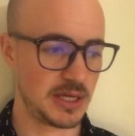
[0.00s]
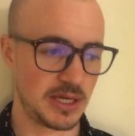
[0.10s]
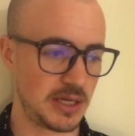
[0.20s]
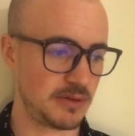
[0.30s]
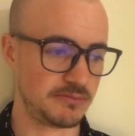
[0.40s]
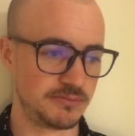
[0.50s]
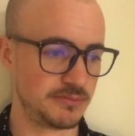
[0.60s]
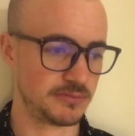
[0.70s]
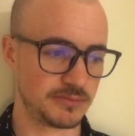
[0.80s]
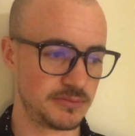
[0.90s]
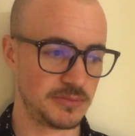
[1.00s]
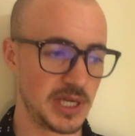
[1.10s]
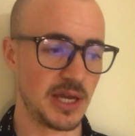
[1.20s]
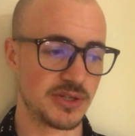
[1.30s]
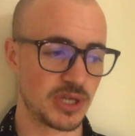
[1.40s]
But
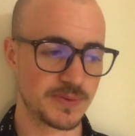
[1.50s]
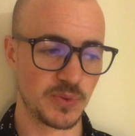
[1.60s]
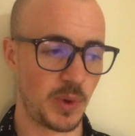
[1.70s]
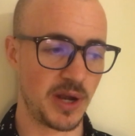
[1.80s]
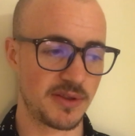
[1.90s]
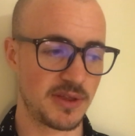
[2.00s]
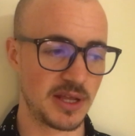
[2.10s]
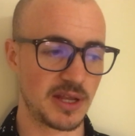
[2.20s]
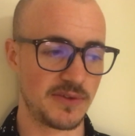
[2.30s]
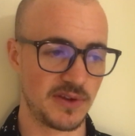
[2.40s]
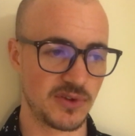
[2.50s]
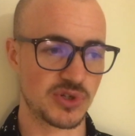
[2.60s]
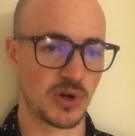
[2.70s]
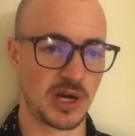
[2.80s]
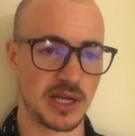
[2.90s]
yeah, in terms of one thing that I've ever
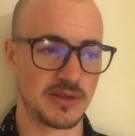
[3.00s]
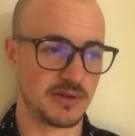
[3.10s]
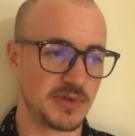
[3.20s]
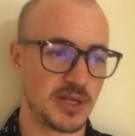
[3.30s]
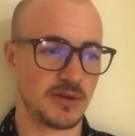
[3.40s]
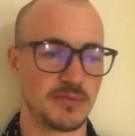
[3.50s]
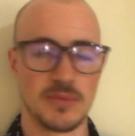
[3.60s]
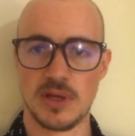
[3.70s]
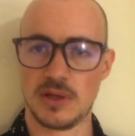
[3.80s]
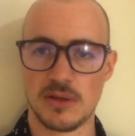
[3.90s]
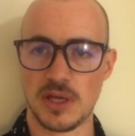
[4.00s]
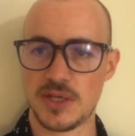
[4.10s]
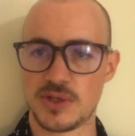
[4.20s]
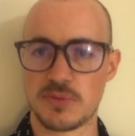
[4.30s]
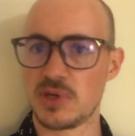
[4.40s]
tried that, it
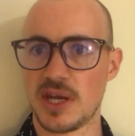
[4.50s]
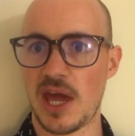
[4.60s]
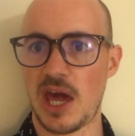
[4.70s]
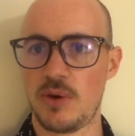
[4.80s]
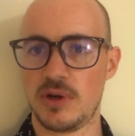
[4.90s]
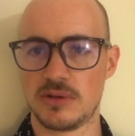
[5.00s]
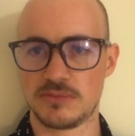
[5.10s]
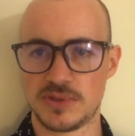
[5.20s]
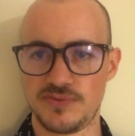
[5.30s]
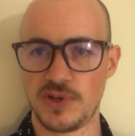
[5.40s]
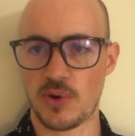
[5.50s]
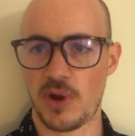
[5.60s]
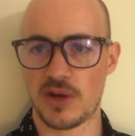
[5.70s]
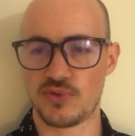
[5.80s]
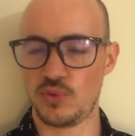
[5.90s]
took me an hour to figure
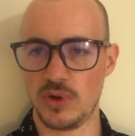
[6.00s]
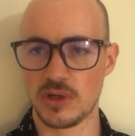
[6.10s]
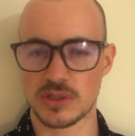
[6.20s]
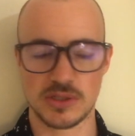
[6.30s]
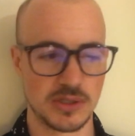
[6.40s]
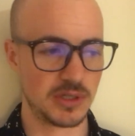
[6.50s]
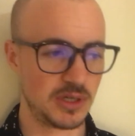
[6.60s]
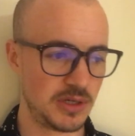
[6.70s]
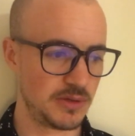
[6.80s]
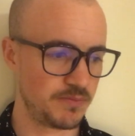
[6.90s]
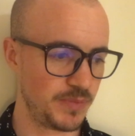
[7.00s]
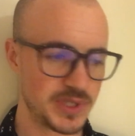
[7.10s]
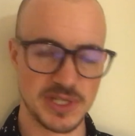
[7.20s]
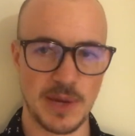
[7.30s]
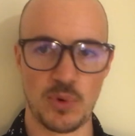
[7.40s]
out if it worked, this
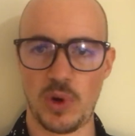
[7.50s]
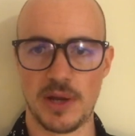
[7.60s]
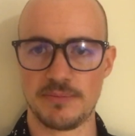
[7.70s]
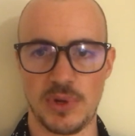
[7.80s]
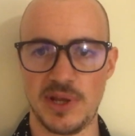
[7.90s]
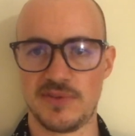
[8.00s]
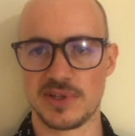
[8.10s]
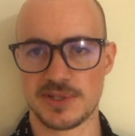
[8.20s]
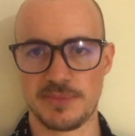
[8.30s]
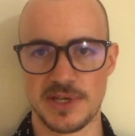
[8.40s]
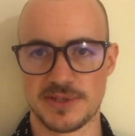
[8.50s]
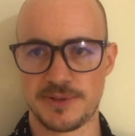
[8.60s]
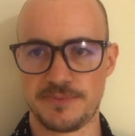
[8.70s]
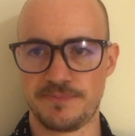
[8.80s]
is number one. Modafinil's the best.